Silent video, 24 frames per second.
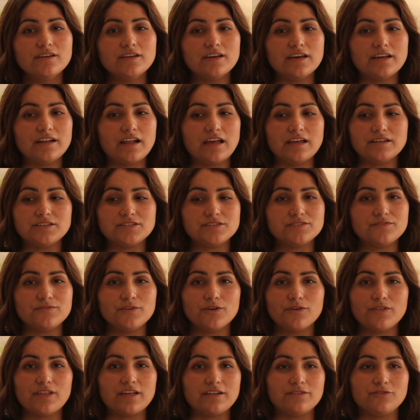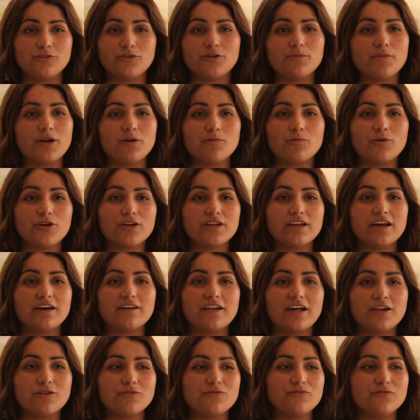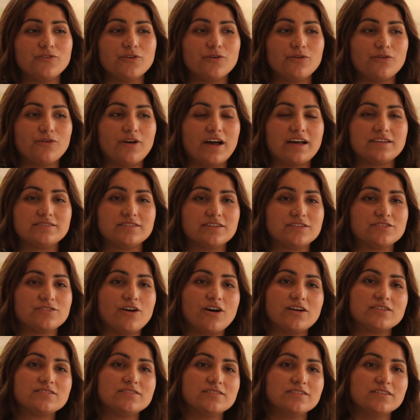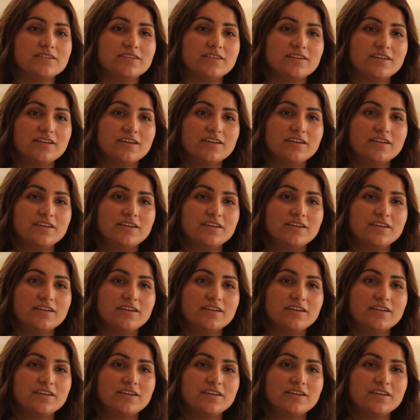And I just feel that during my workout, I don't feel as exhausted.